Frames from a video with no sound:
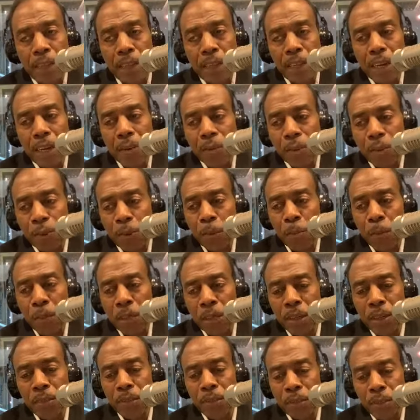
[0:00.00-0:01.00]
There is so
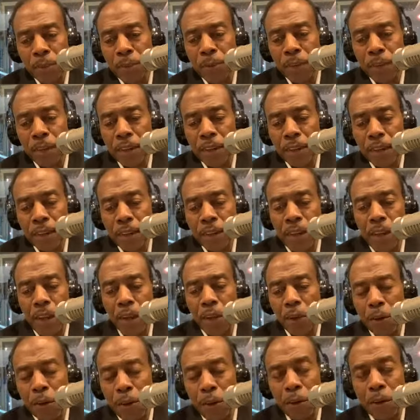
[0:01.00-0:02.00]
much uncertainty.
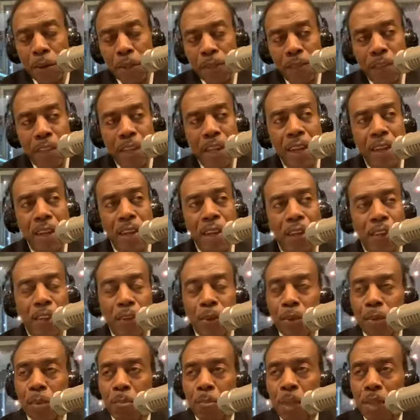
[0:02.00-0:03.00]
The only thing that
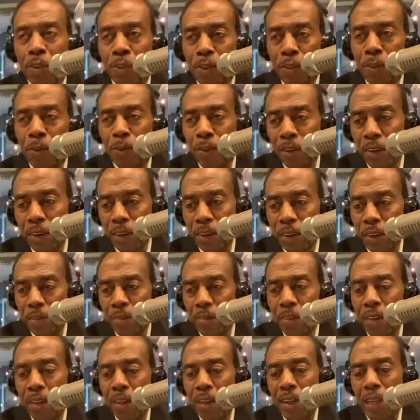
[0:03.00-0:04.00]
you can be certain
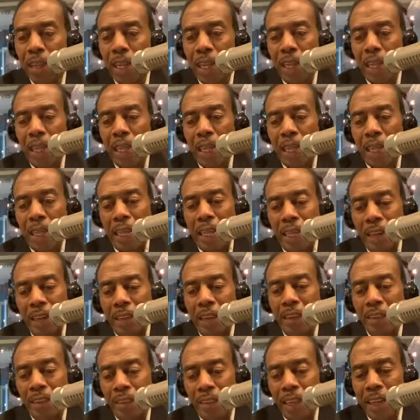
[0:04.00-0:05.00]
of in
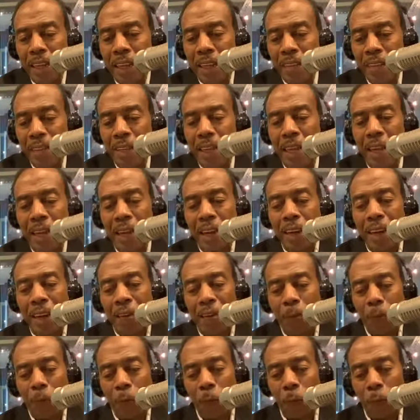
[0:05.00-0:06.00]
this day is that
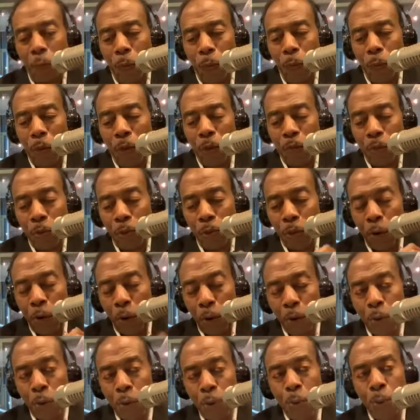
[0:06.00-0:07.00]
of your
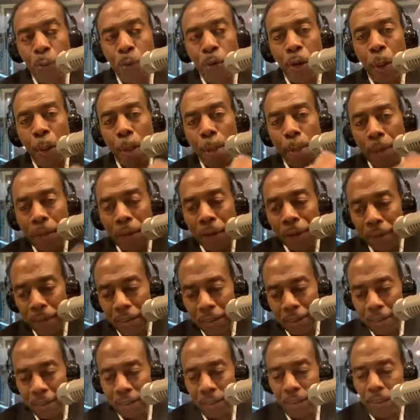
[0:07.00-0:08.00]
own
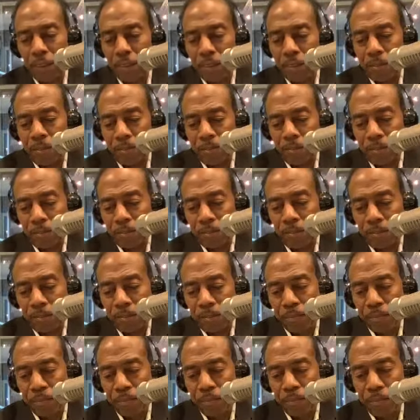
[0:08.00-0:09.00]
abilities
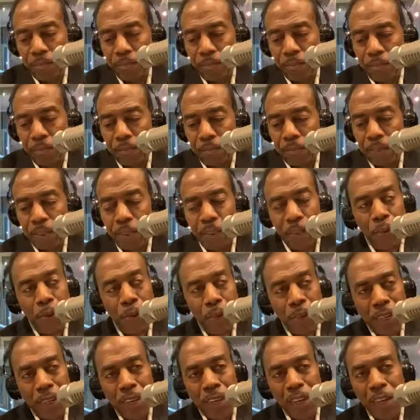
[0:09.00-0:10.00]

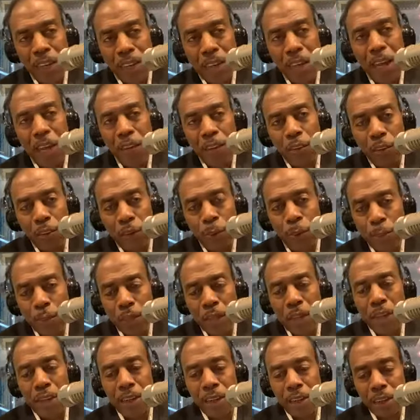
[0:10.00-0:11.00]
you cannot do
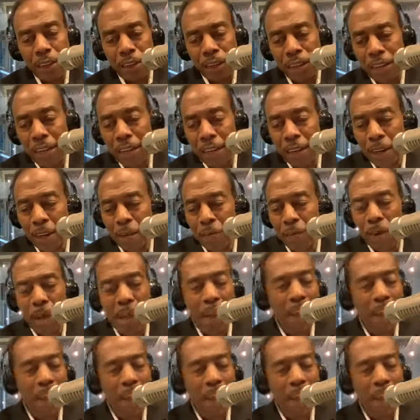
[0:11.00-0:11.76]
that in a job.